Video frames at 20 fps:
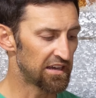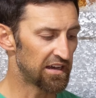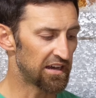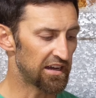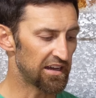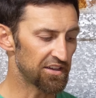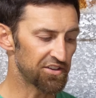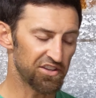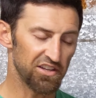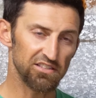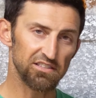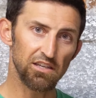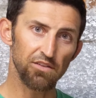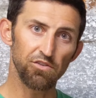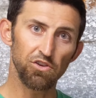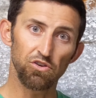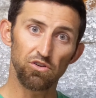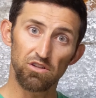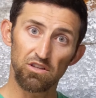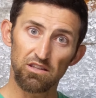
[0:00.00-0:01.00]
It does give
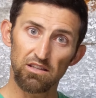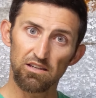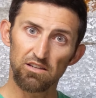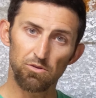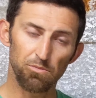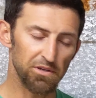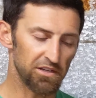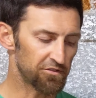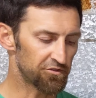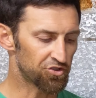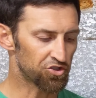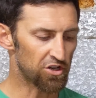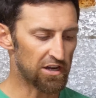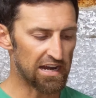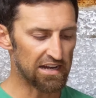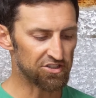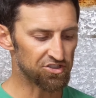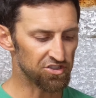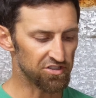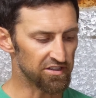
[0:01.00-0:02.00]
you a little bit of
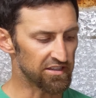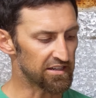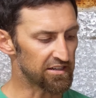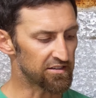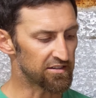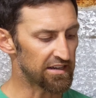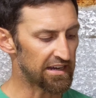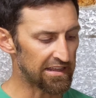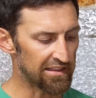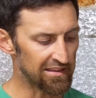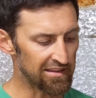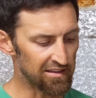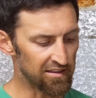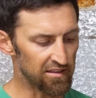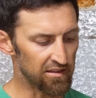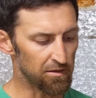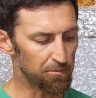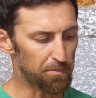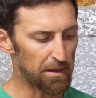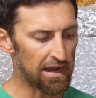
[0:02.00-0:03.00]
traction there, and
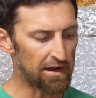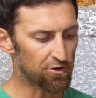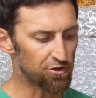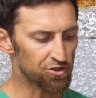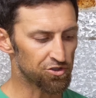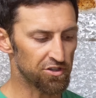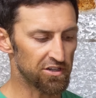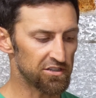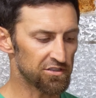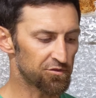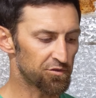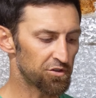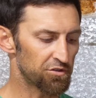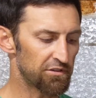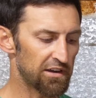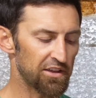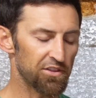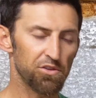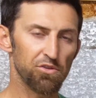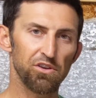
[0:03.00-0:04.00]
then the power transfer
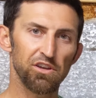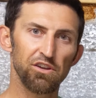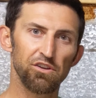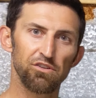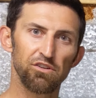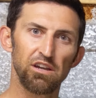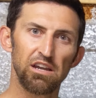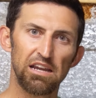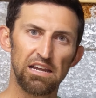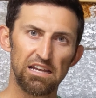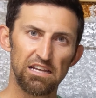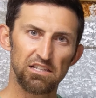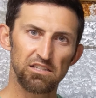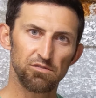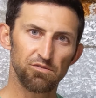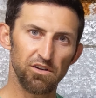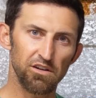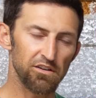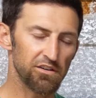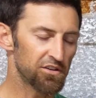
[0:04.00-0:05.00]
right through here is
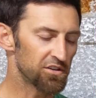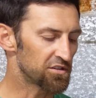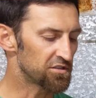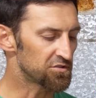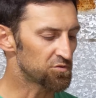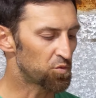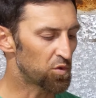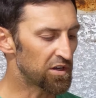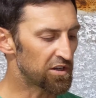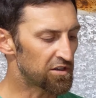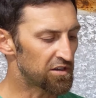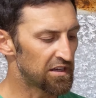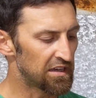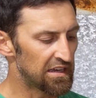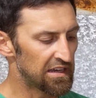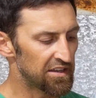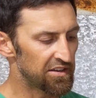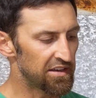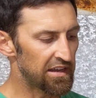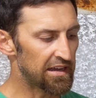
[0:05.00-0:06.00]
very good as well.
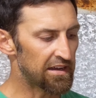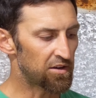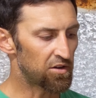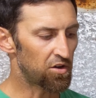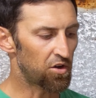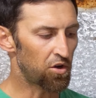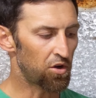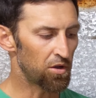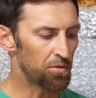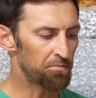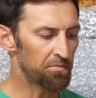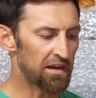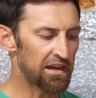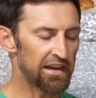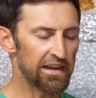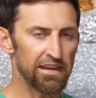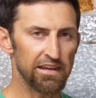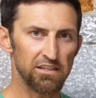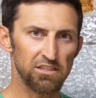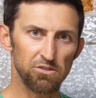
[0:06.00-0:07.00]
Now, on
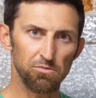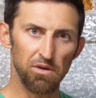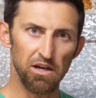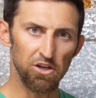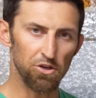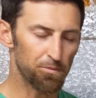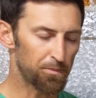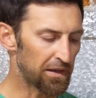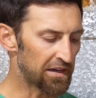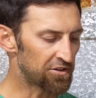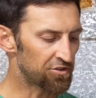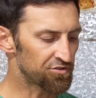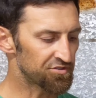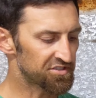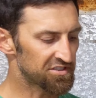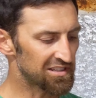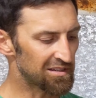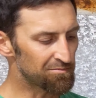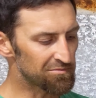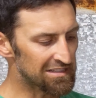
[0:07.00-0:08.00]
my Shimano pedals,
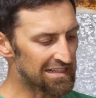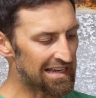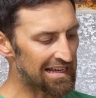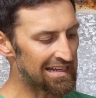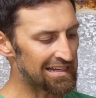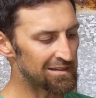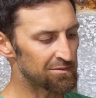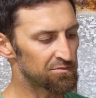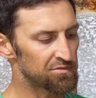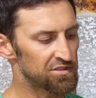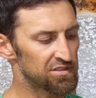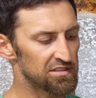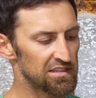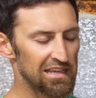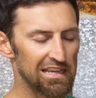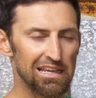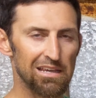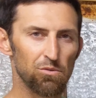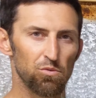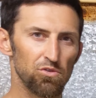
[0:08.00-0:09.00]

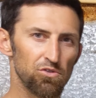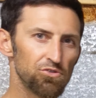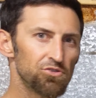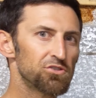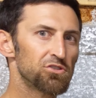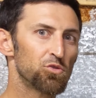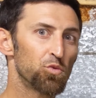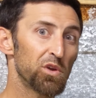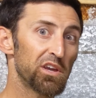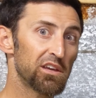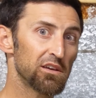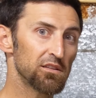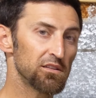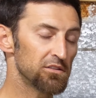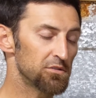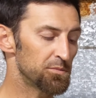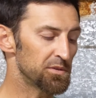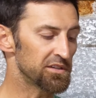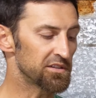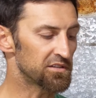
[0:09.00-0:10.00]
sometimes it will squeak a
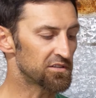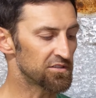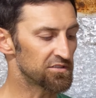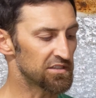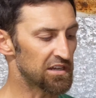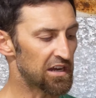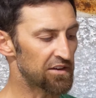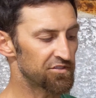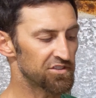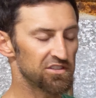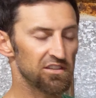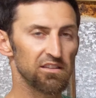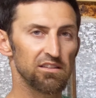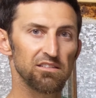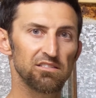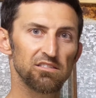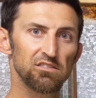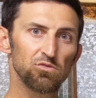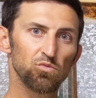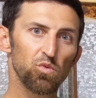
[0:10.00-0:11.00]
little bit because obviously
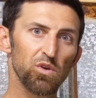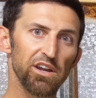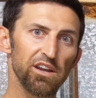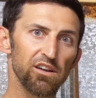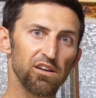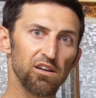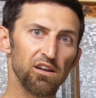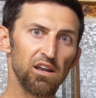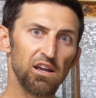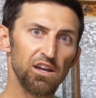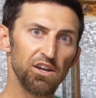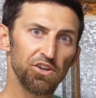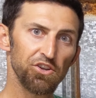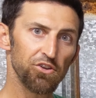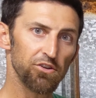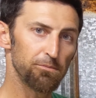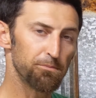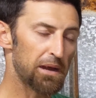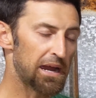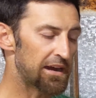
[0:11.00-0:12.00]
this is where
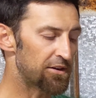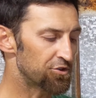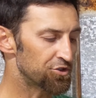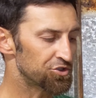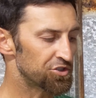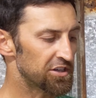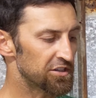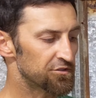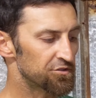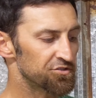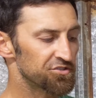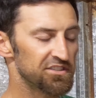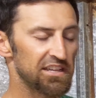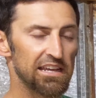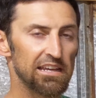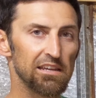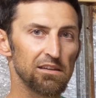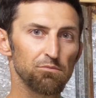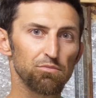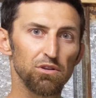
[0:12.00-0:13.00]
your power transfer is
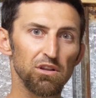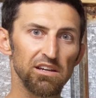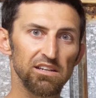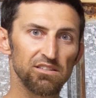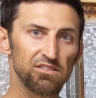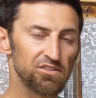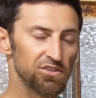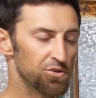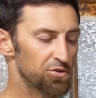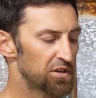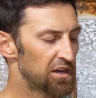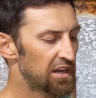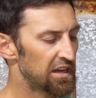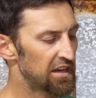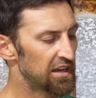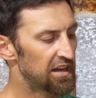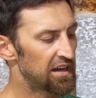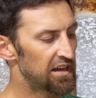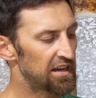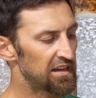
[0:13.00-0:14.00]
taking place. So
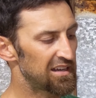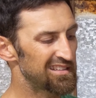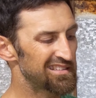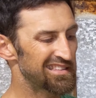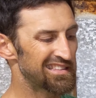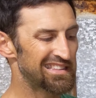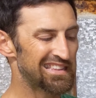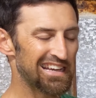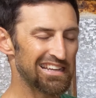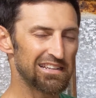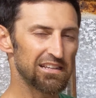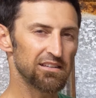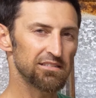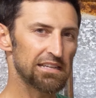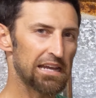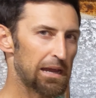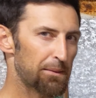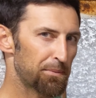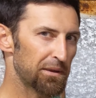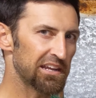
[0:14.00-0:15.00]
that does
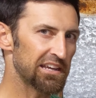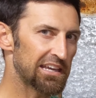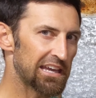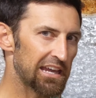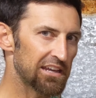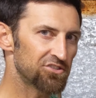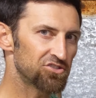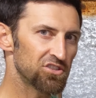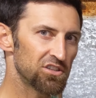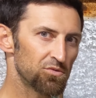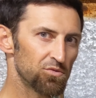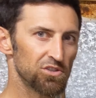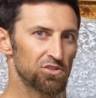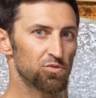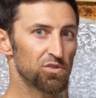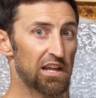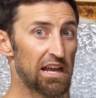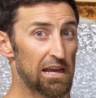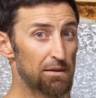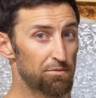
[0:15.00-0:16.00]
happen occasionally, which
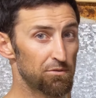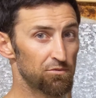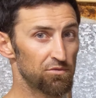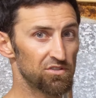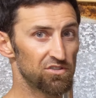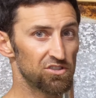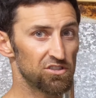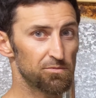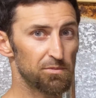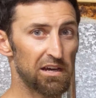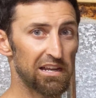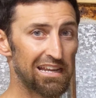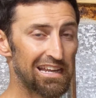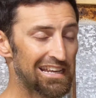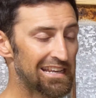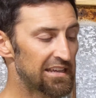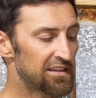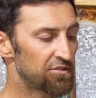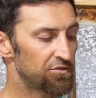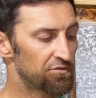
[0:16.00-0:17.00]
would happen with just about
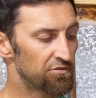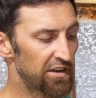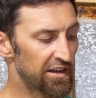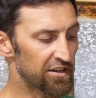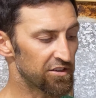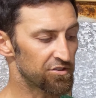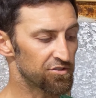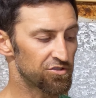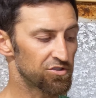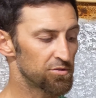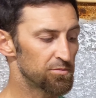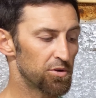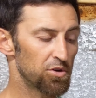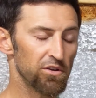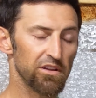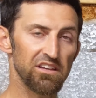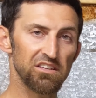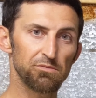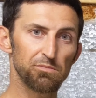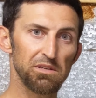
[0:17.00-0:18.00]
any regular
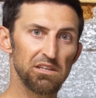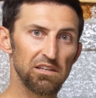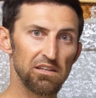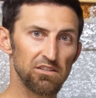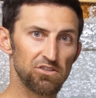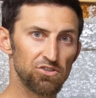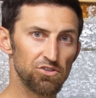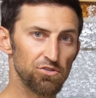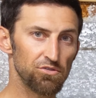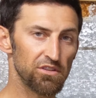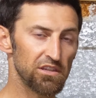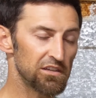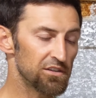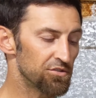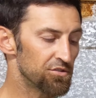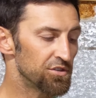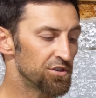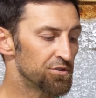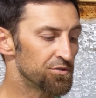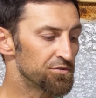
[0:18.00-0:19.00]
2-bolt SPD shoe that
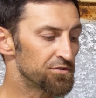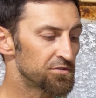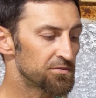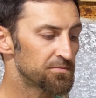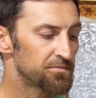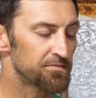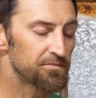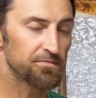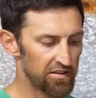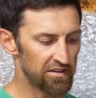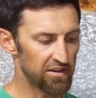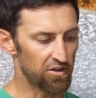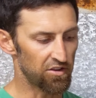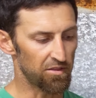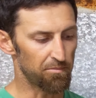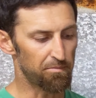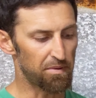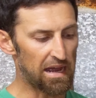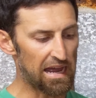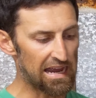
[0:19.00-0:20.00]
you use. Now, on
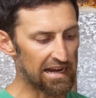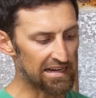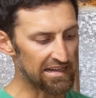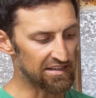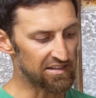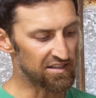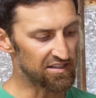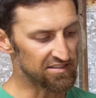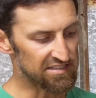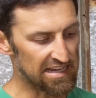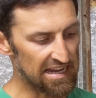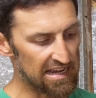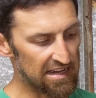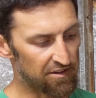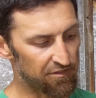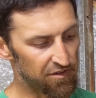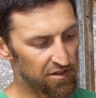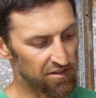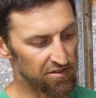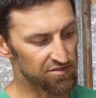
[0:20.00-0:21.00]
the back, it does
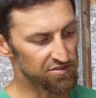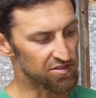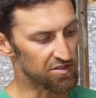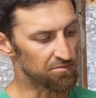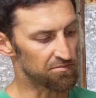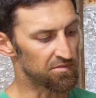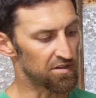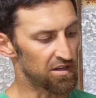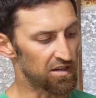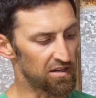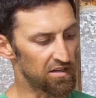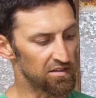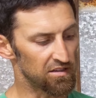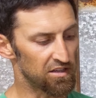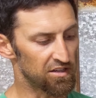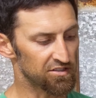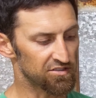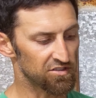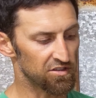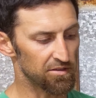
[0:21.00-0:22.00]
have some
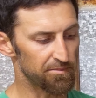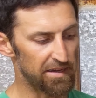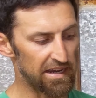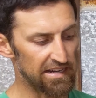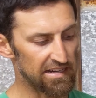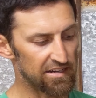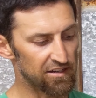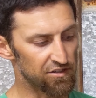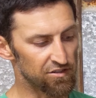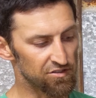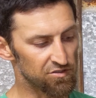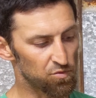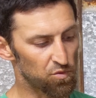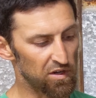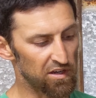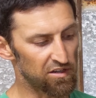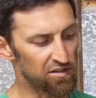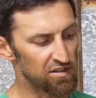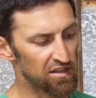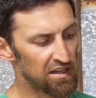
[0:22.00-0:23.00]
lugs on the back here as
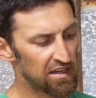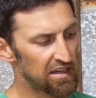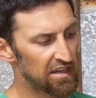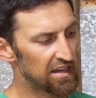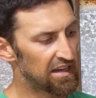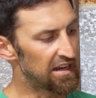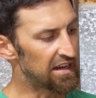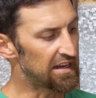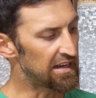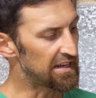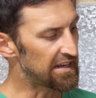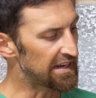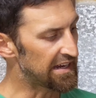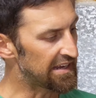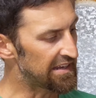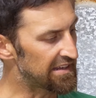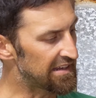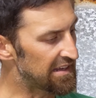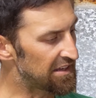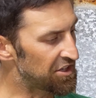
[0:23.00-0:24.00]
well.
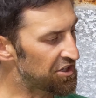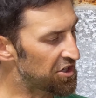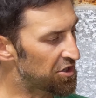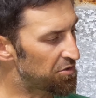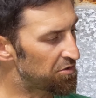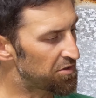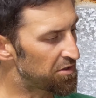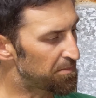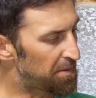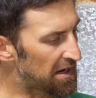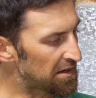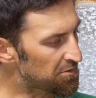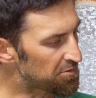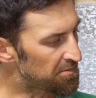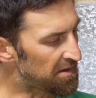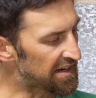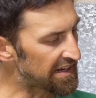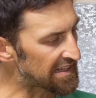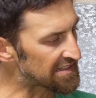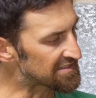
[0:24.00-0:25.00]
And the bottom of
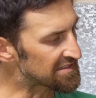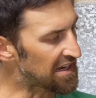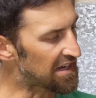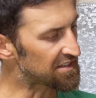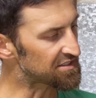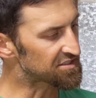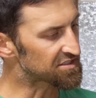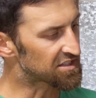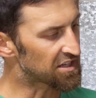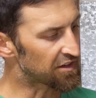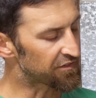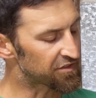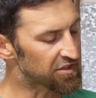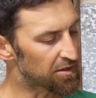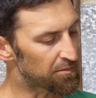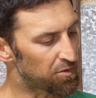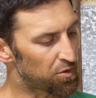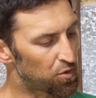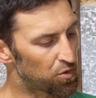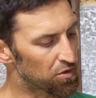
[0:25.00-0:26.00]
mine has not scuffed
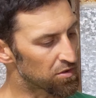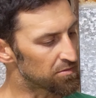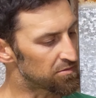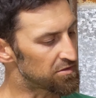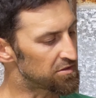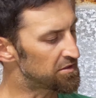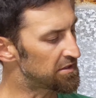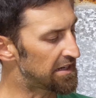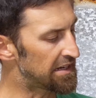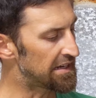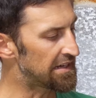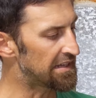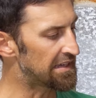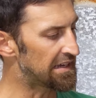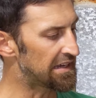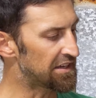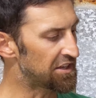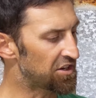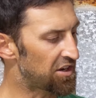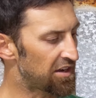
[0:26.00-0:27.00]
up horrible, and
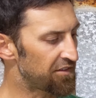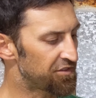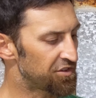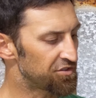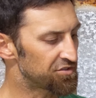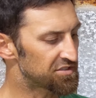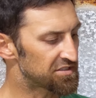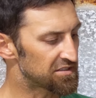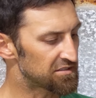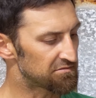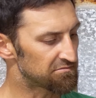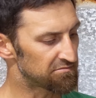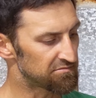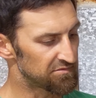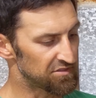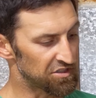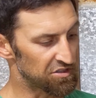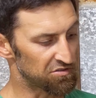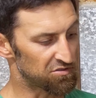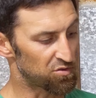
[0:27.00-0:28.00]
I've used it
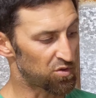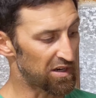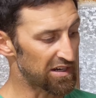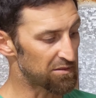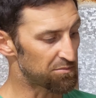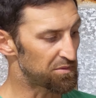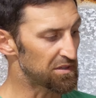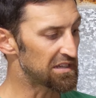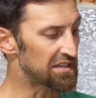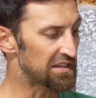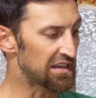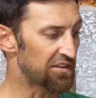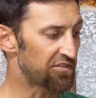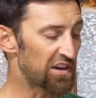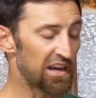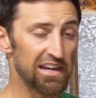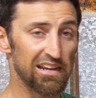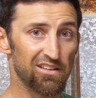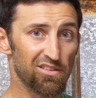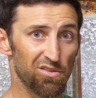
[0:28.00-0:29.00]
quite a bit, and I've
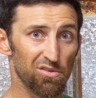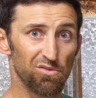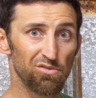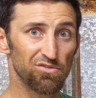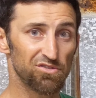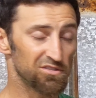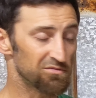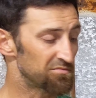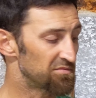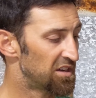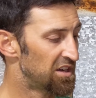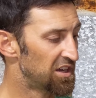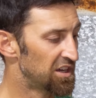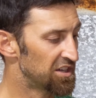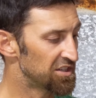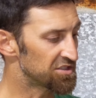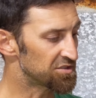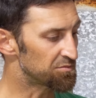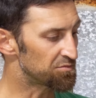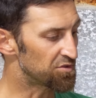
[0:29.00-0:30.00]
hiked through some
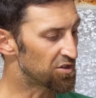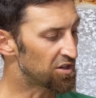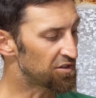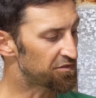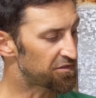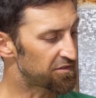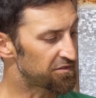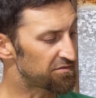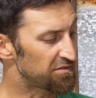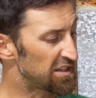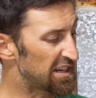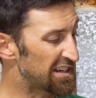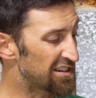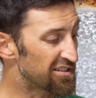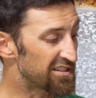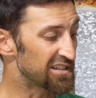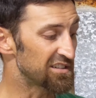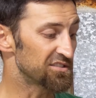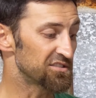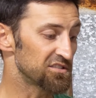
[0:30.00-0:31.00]
rough
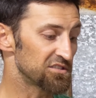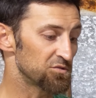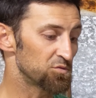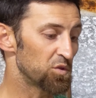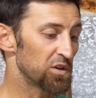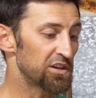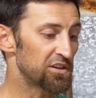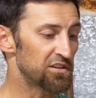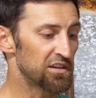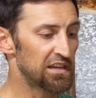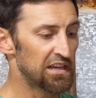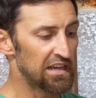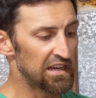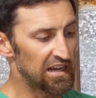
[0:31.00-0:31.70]
areas as well.